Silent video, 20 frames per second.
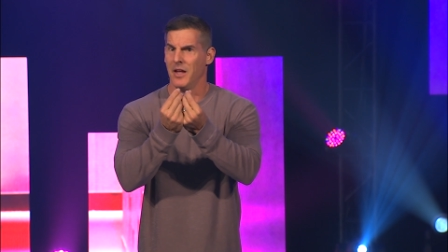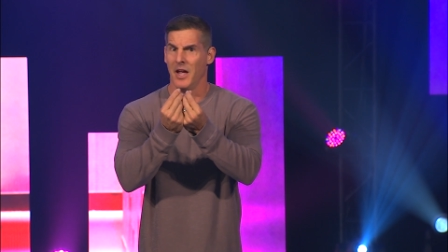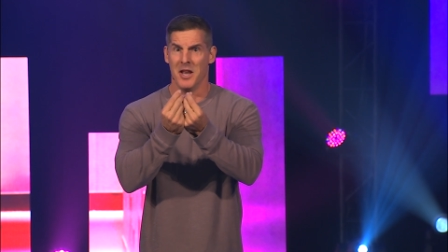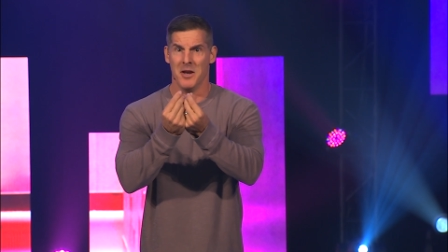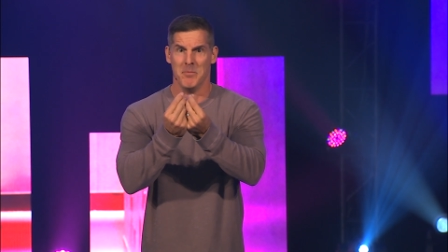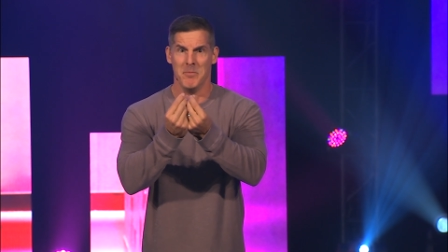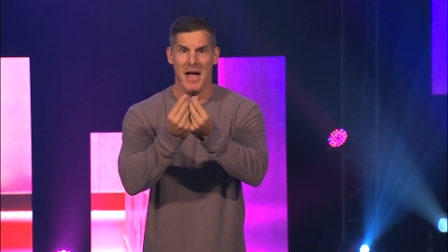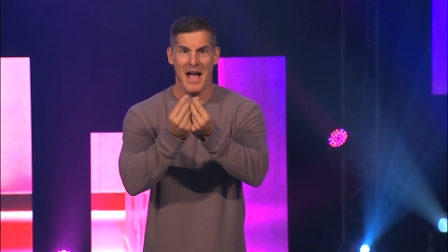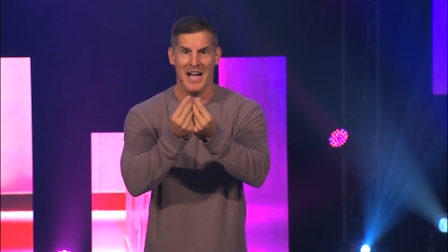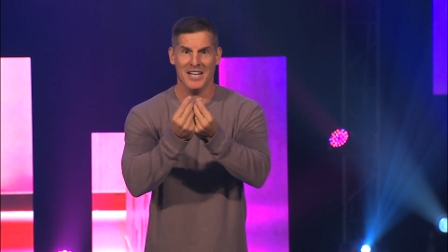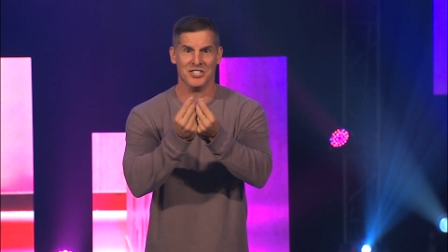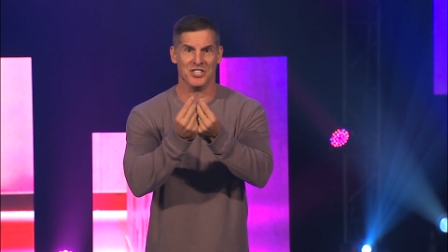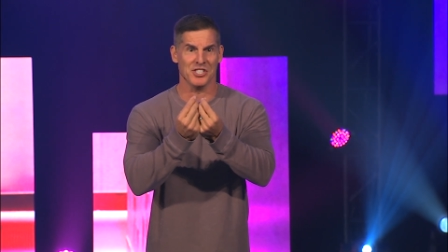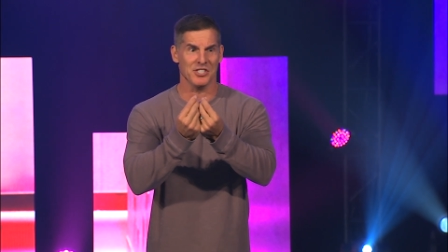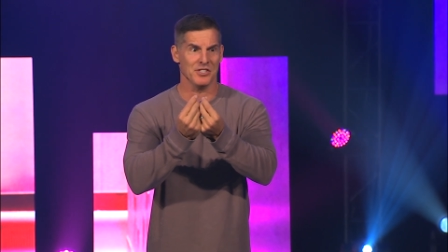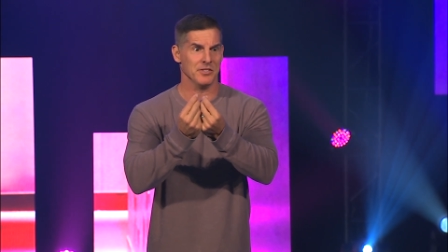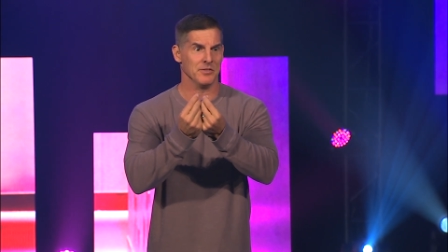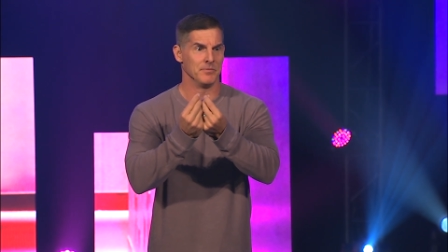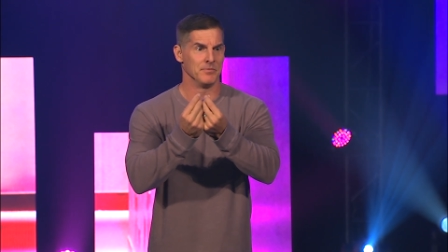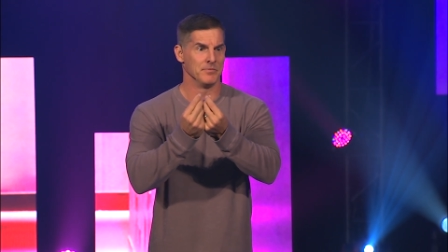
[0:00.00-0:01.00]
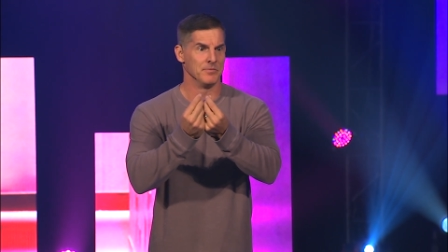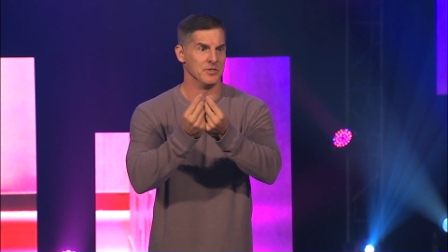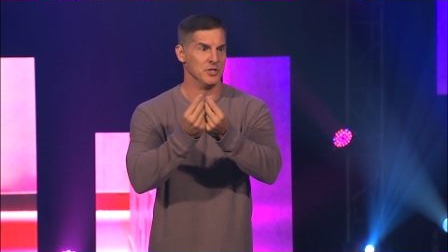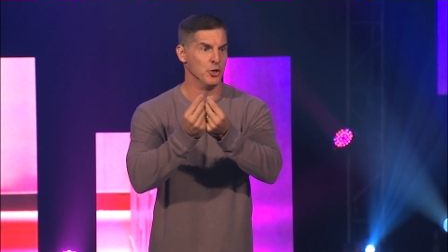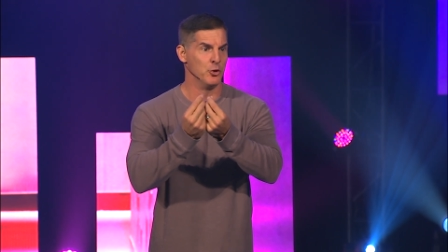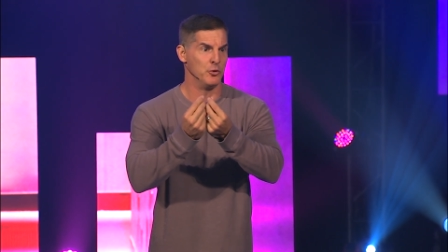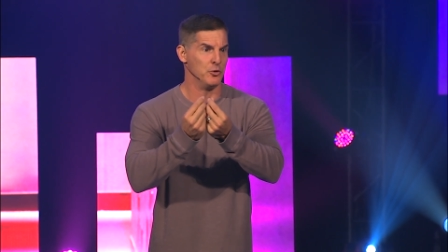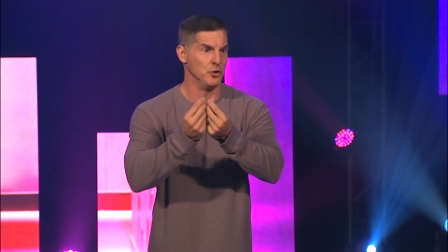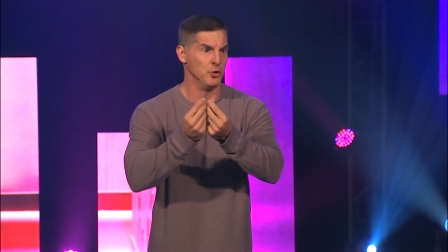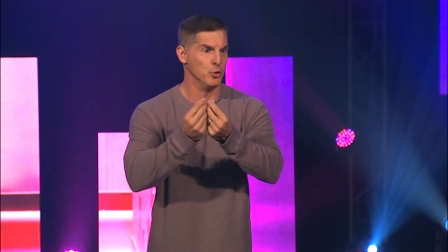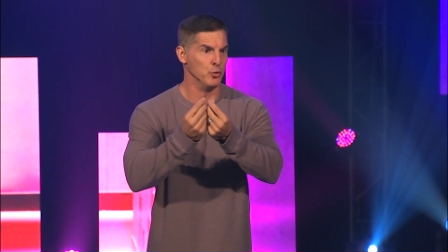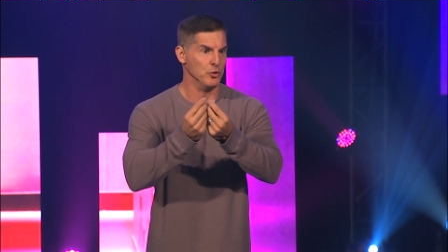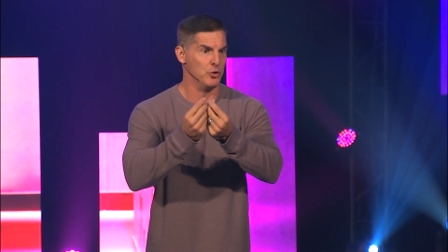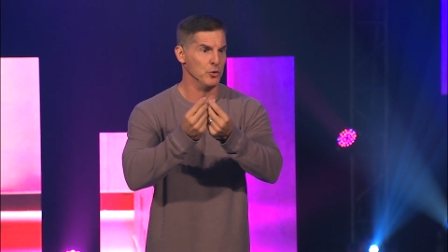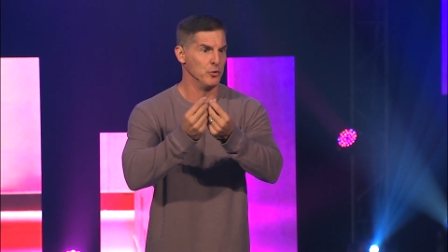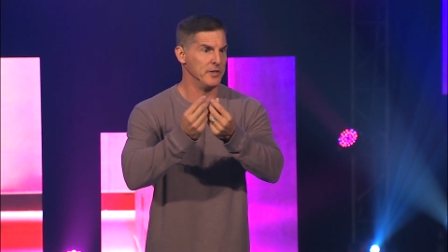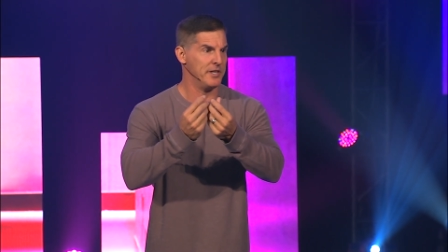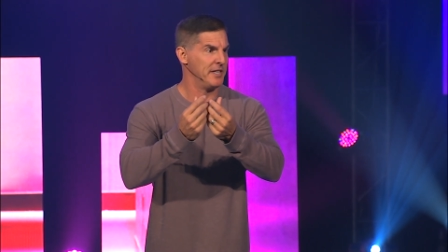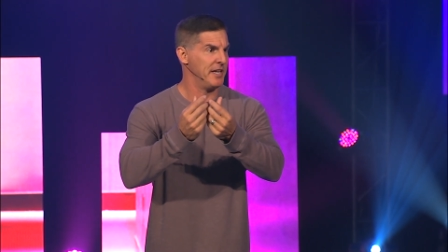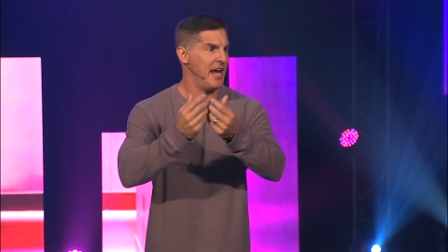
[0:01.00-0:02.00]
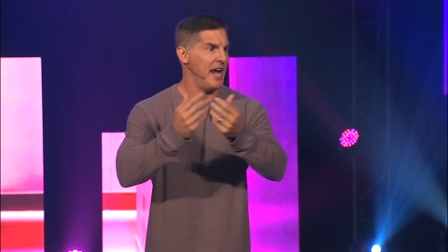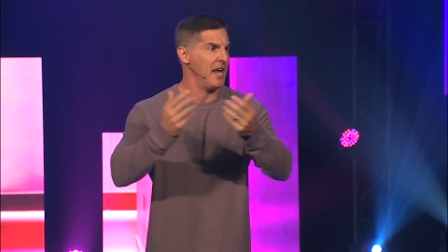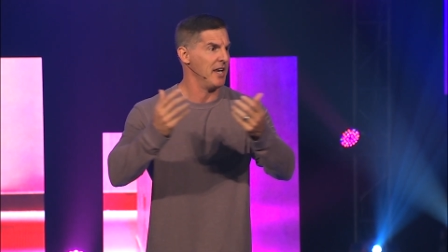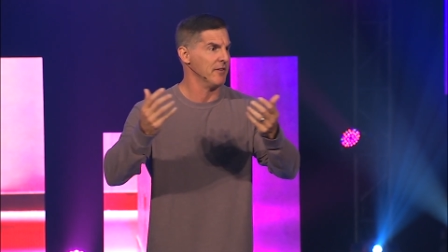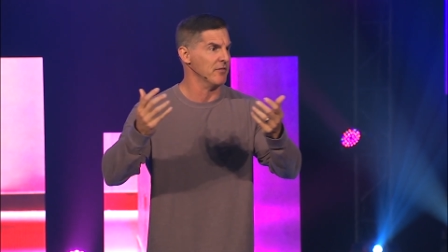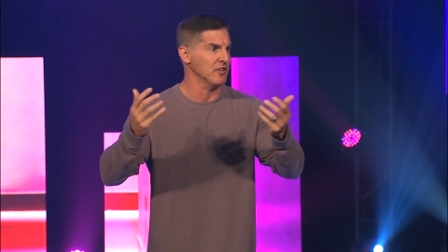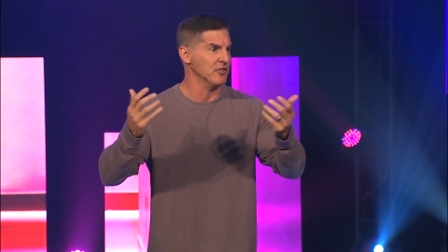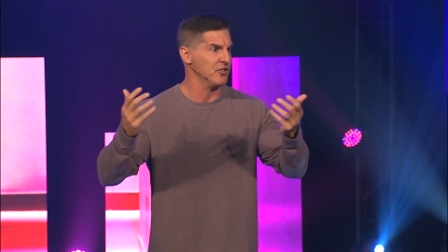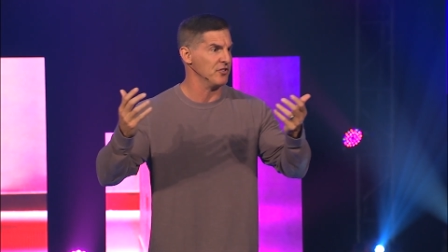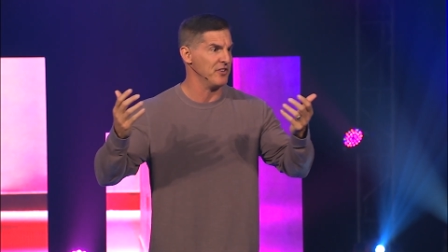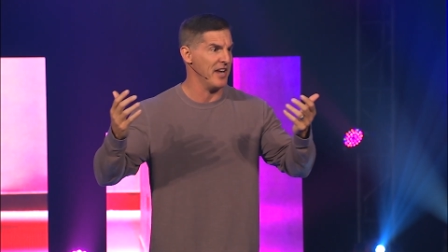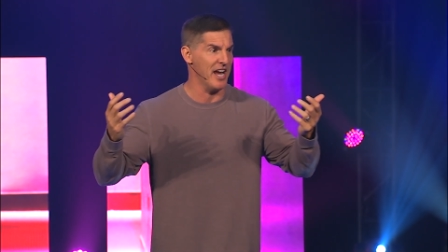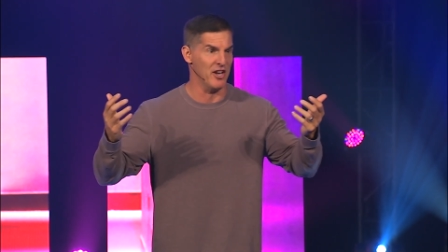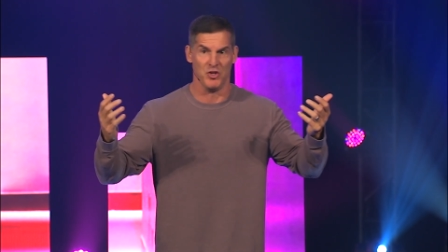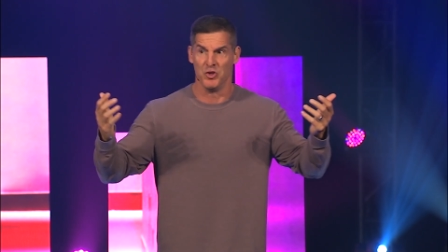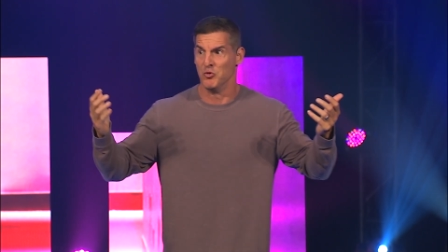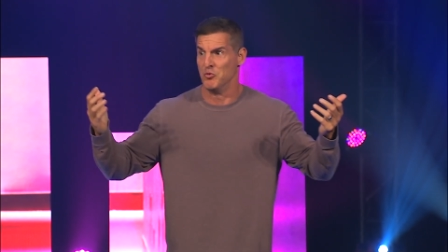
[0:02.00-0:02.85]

And imagine you, you, you can't even stand.